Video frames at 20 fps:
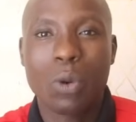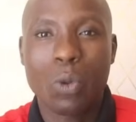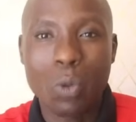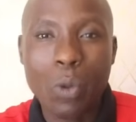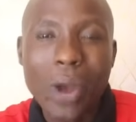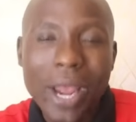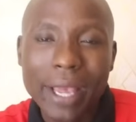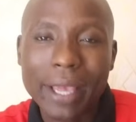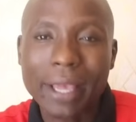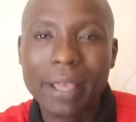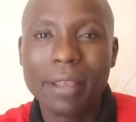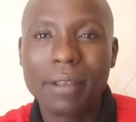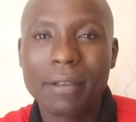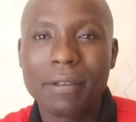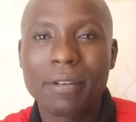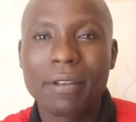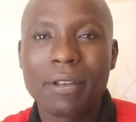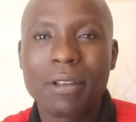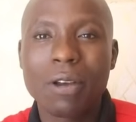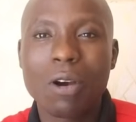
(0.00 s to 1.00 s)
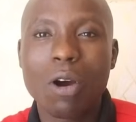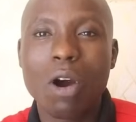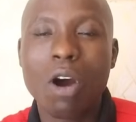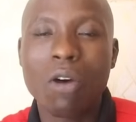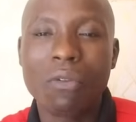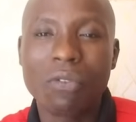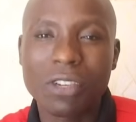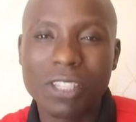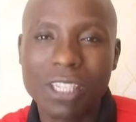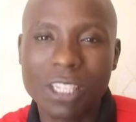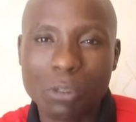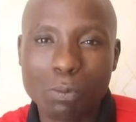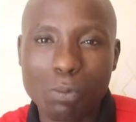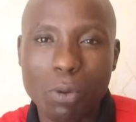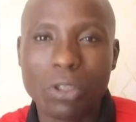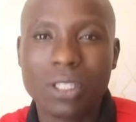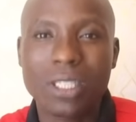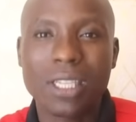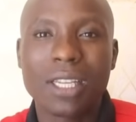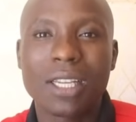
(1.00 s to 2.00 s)
way of
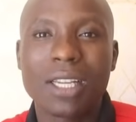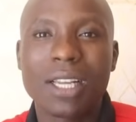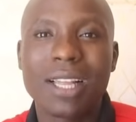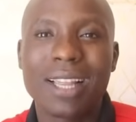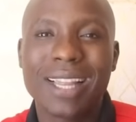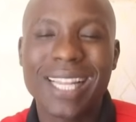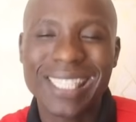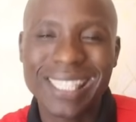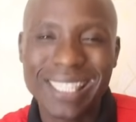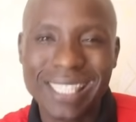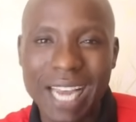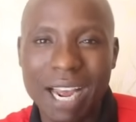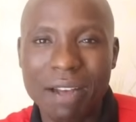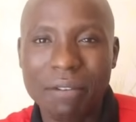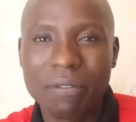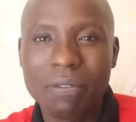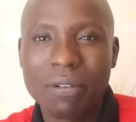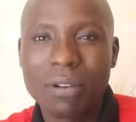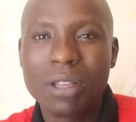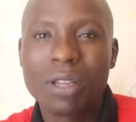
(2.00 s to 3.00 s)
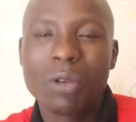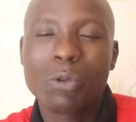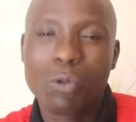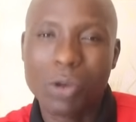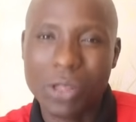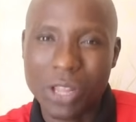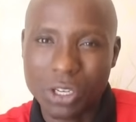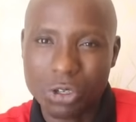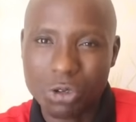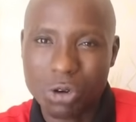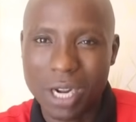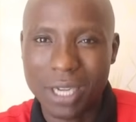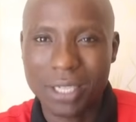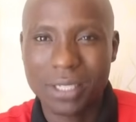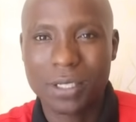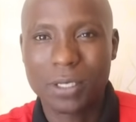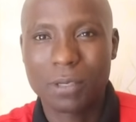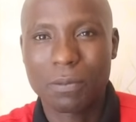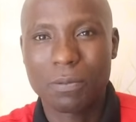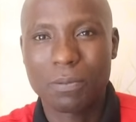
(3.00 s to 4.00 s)
transporting their stuff with the
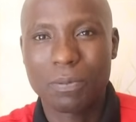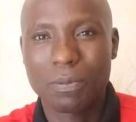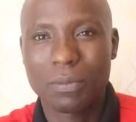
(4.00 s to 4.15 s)
trucks.